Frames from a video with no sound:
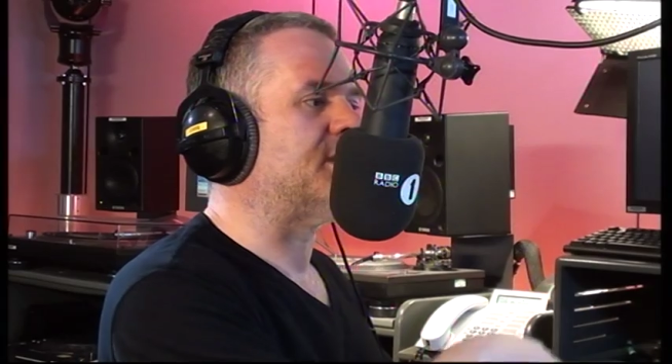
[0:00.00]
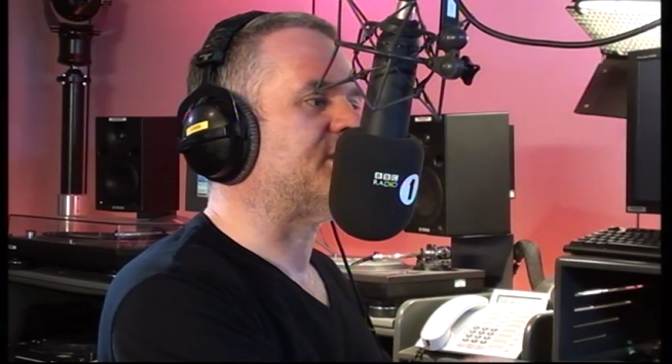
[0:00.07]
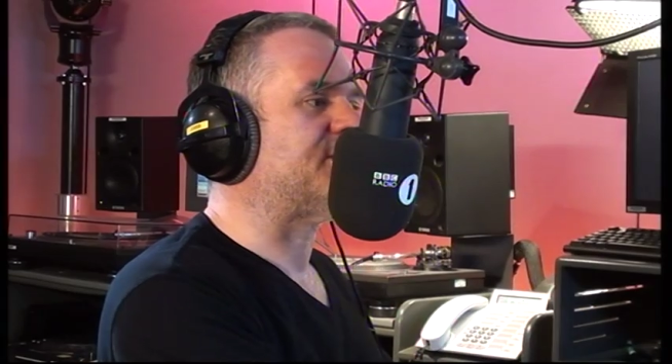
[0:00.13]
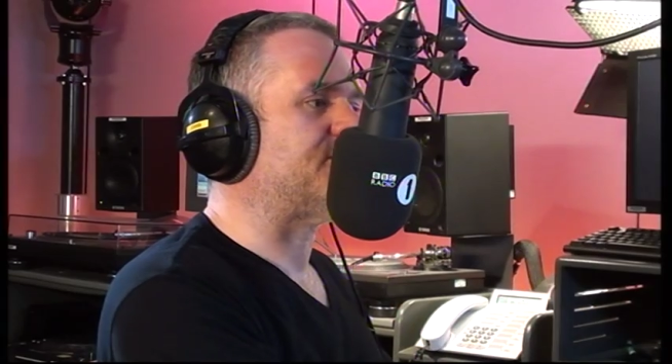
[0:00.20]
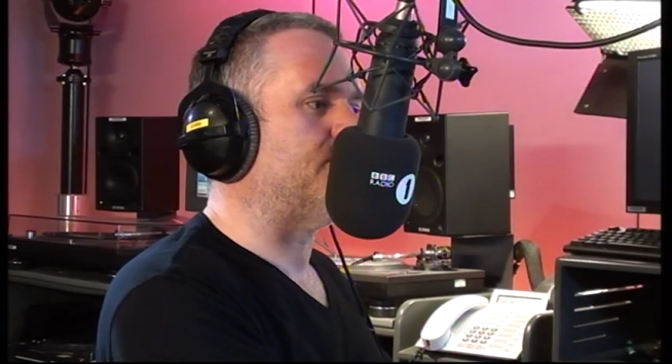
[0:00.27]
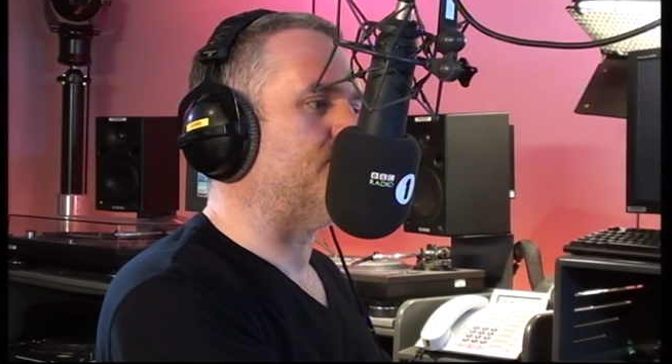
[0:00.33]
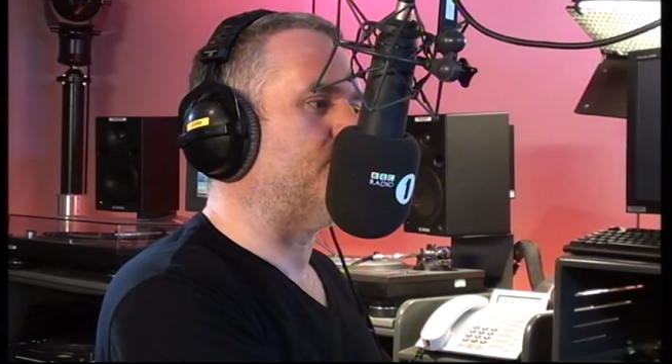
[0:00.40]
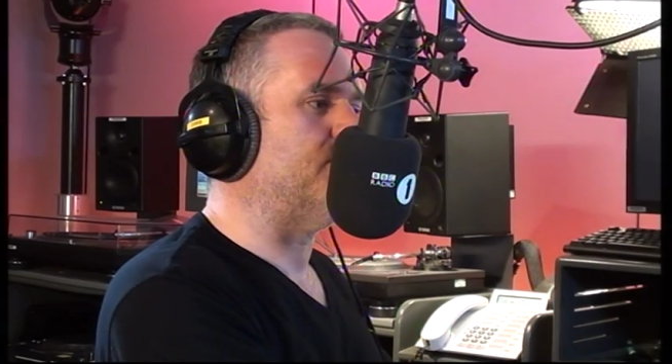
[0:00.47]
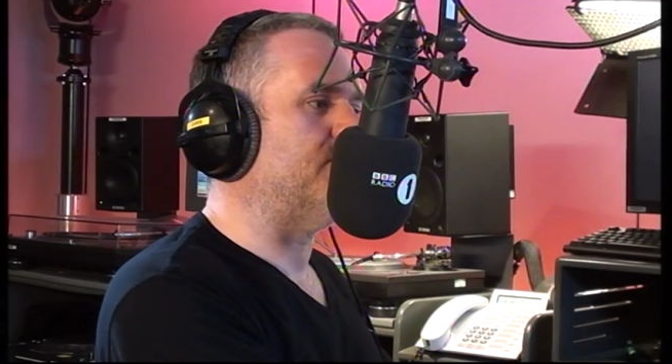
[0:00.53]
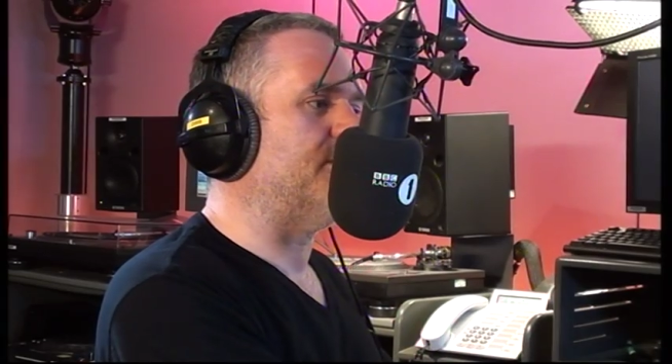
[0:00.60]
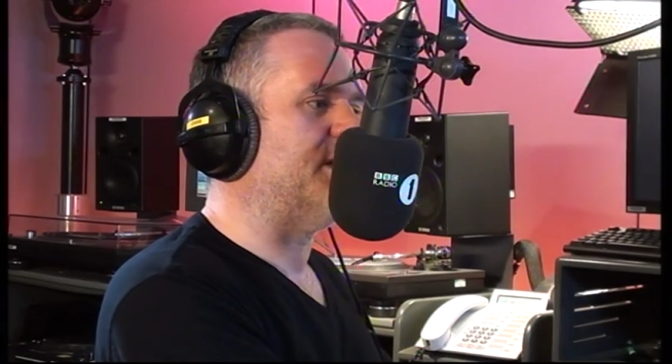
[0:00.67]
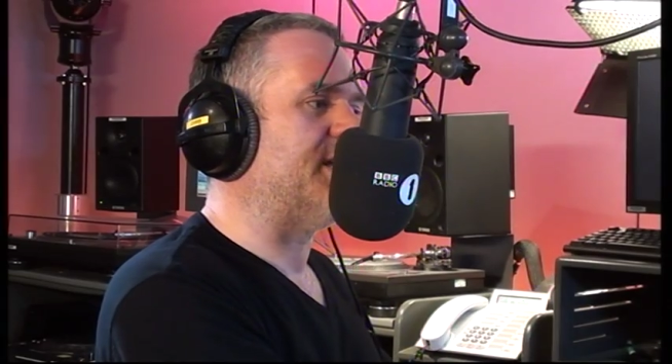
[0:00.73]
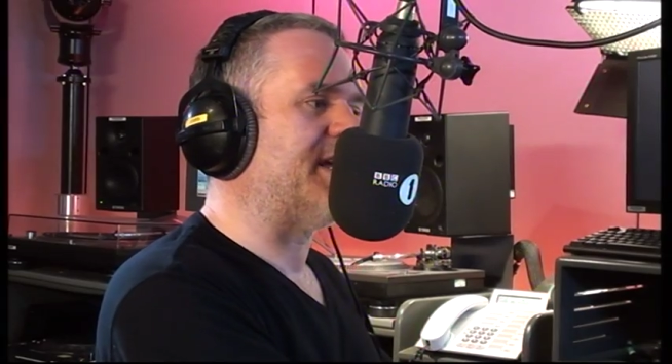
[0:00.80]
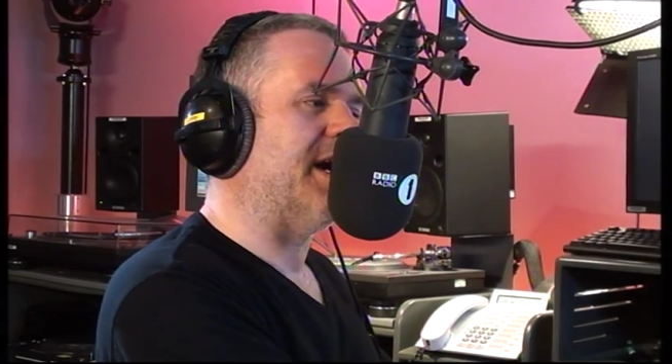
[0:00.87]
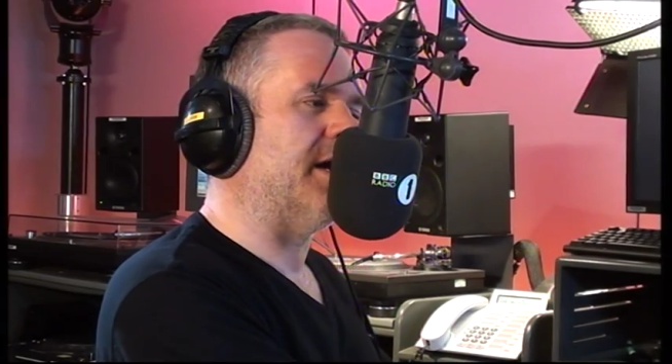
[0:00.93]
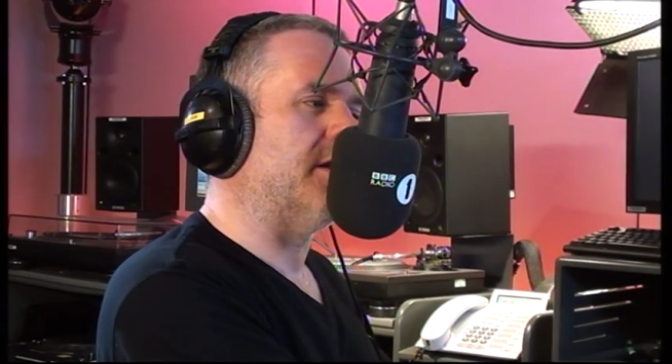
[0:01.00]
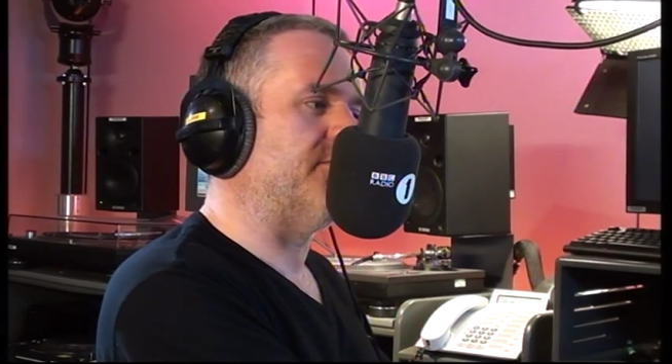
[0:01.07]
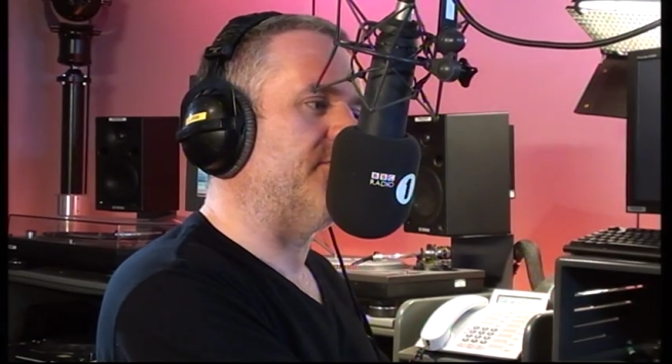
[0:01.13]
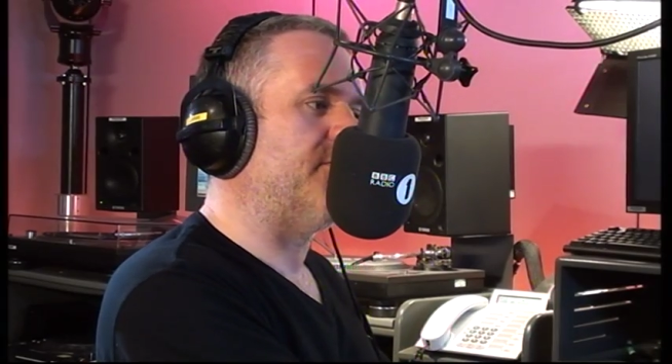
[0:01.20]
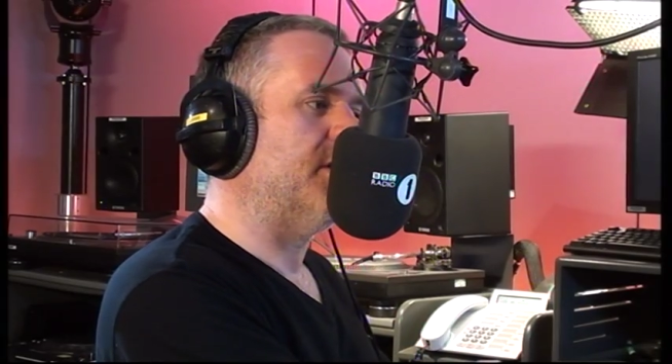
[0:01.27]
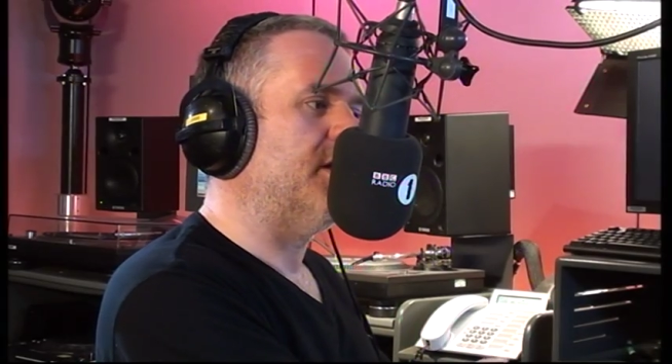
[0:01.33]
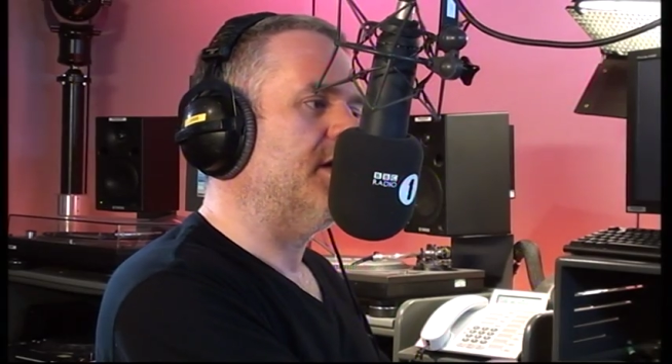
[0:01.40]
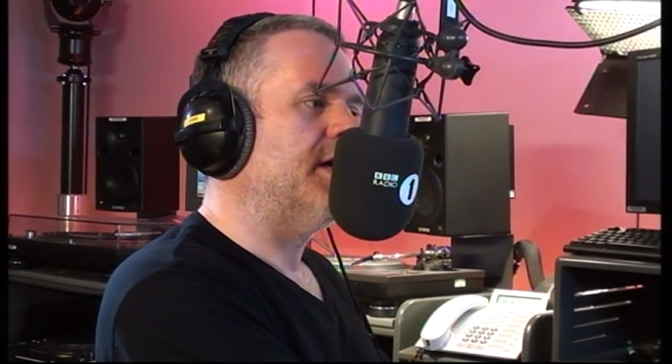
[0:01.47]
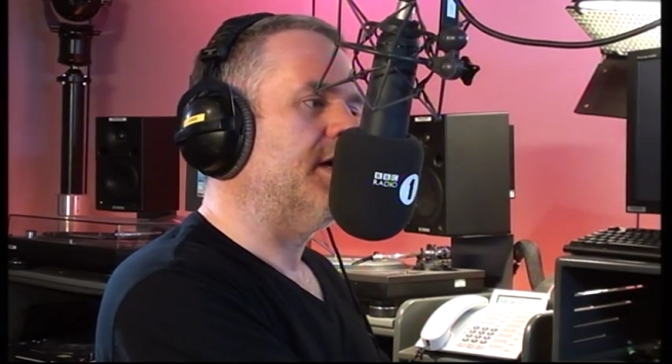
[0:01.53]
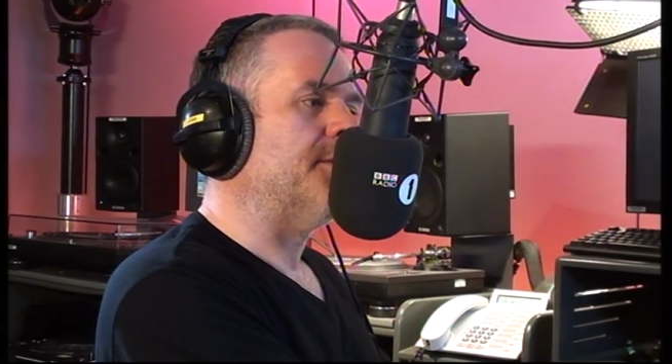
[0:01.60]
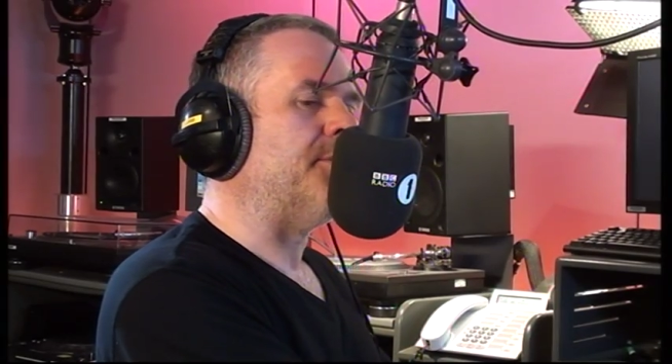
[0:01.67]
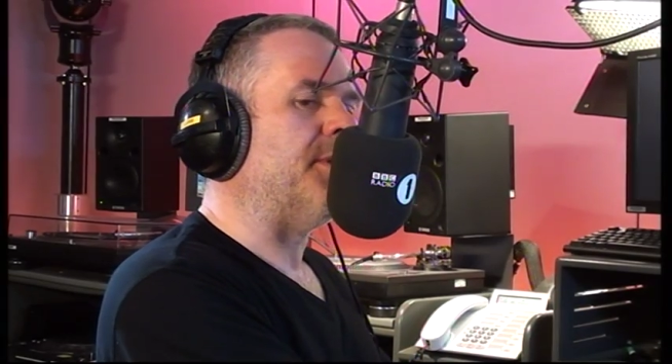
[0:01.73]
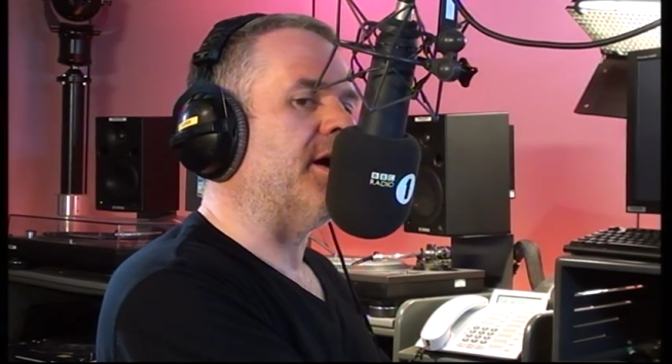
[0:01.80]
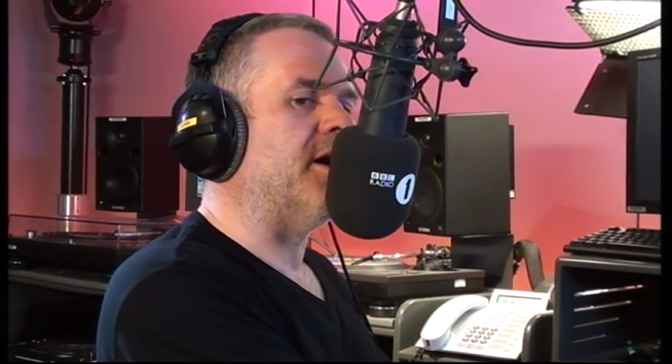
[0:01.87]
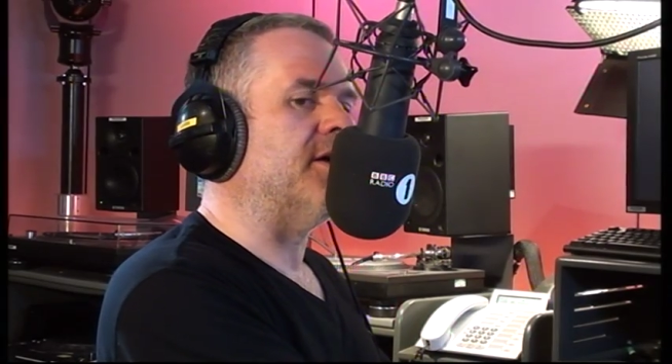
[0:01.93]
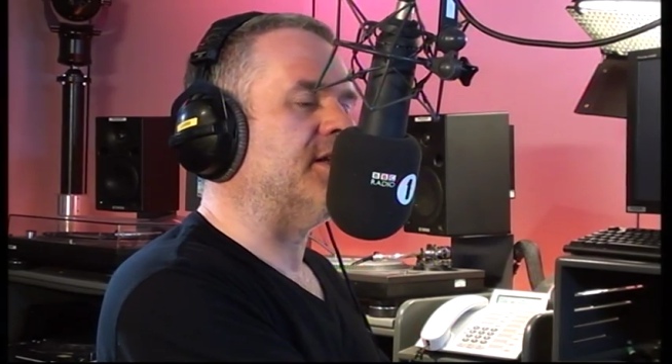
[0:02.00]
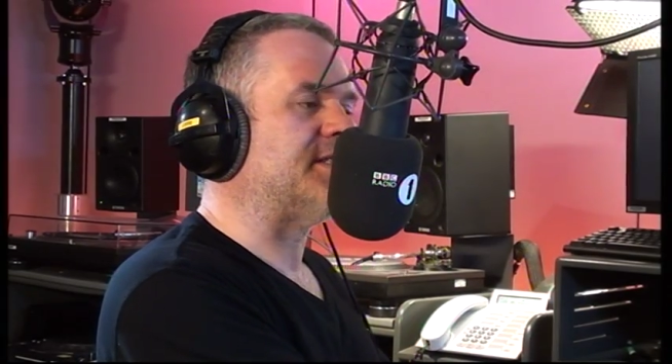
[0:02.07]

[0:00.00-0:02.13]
someone kind of behind